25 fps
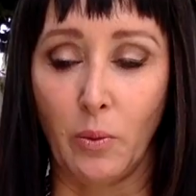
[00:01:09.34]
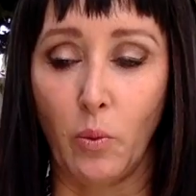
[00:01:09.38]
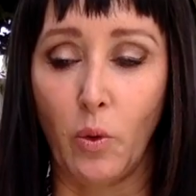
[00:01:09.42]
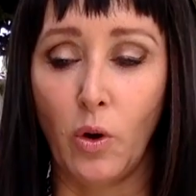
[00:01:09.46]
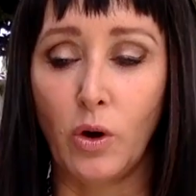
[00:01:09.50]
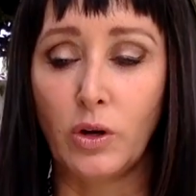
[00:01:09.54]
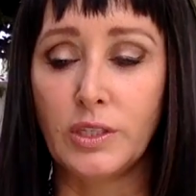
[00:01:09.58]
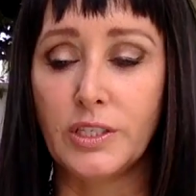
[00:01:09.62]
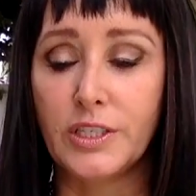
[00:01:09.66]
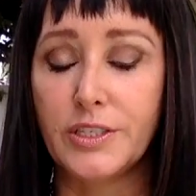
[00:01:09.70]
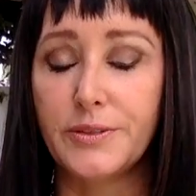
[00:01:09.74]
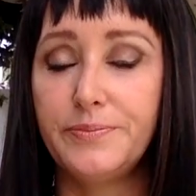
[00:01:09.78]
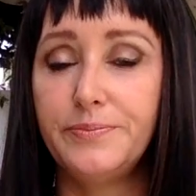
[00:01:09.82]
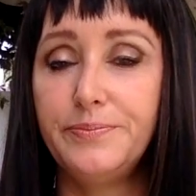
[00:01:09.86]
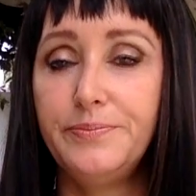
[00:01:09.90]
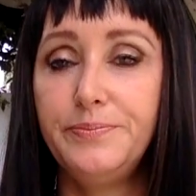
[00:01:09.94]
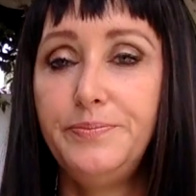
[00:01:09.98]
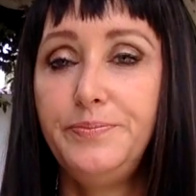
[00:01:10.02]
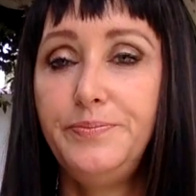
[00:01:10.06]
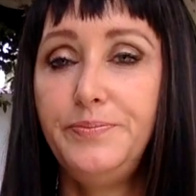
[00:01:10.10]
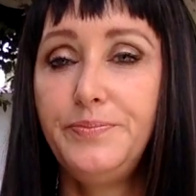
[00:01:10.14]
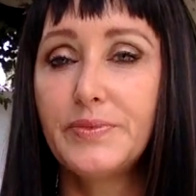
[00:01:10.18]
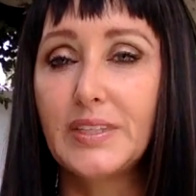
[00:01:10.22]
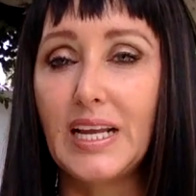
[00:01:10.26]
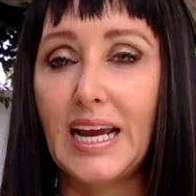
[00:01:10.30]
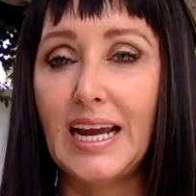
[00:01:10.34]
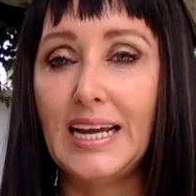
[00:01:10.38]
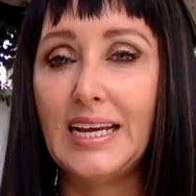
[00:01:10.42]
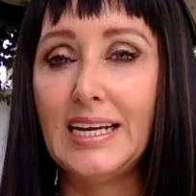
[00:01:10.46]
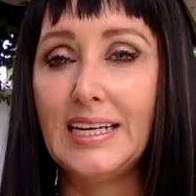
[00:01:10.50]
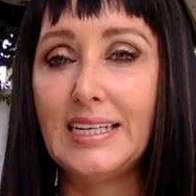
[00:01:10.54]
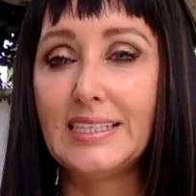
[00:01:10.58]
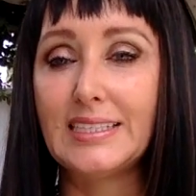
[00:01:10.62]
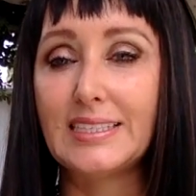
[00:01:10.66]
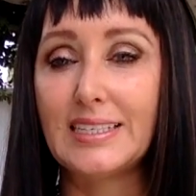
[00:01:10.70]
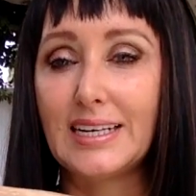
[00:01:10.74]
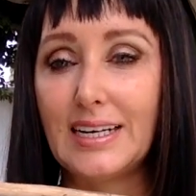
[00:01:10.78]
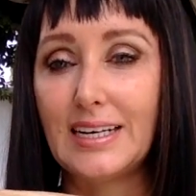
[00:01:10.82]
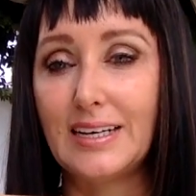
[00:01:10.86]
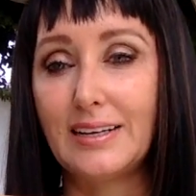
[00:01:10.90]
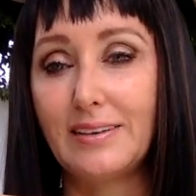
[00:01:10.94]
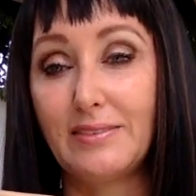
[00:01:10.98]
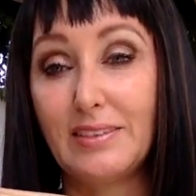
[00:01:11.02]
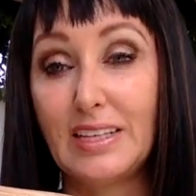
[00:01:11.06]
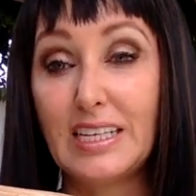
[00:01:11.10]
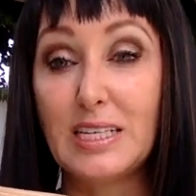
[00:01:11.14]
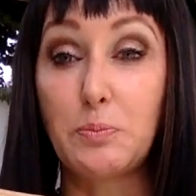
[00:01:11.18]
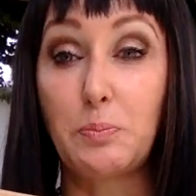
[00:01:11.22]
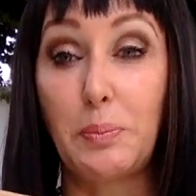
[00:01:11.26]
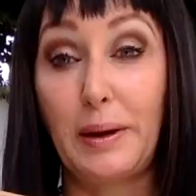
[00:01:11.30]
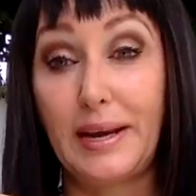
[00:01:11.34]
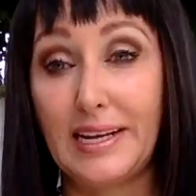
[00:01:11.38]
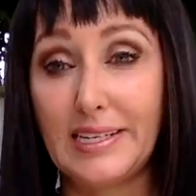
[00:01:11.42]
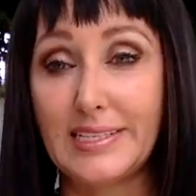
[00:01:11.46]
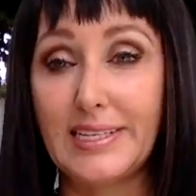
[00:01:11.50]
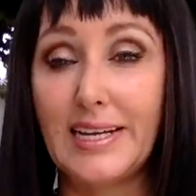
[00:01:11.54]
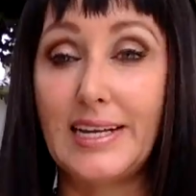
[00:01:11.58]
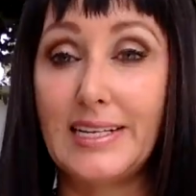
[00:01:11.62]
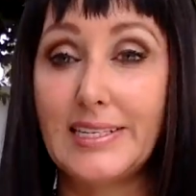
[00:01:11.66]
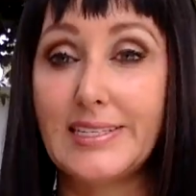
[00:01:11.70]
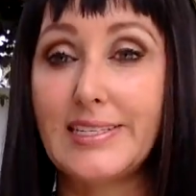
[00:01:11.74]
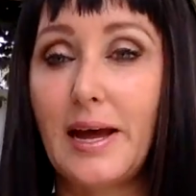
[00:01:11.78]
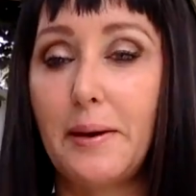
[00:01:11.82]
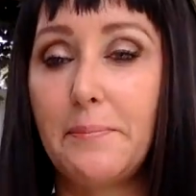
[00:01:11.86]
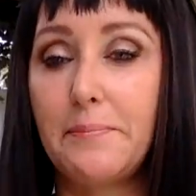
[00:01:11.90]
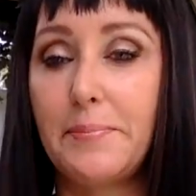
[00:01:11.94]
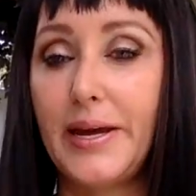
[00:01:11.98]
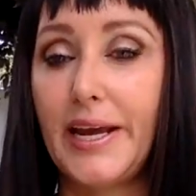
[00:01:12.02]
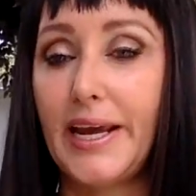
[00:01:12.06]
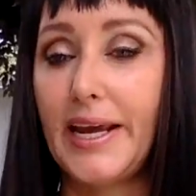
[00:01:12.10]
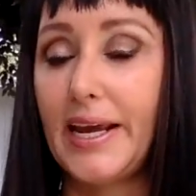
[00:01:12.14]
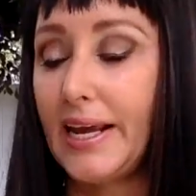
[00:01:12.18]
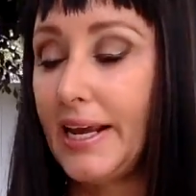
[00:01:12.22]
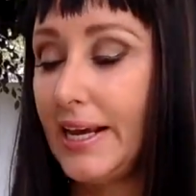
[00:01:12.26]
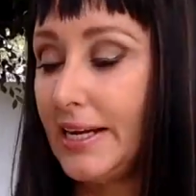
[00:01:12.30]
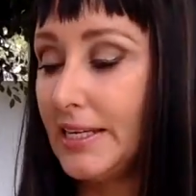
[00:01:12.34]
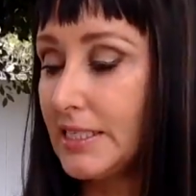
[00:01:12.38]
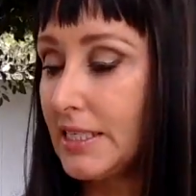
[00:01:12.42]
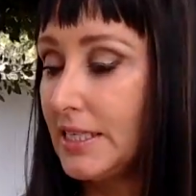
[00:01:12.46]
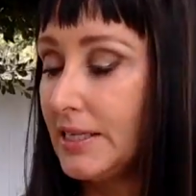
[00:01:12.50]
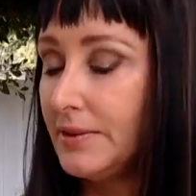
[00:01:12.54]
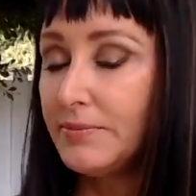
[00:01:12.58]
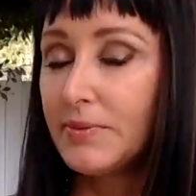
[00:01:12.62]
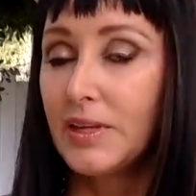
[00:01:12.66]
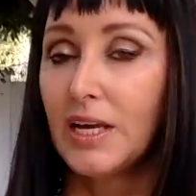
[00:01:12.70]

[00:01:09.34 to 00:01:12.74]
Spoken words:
wand. And this piece ends up being it.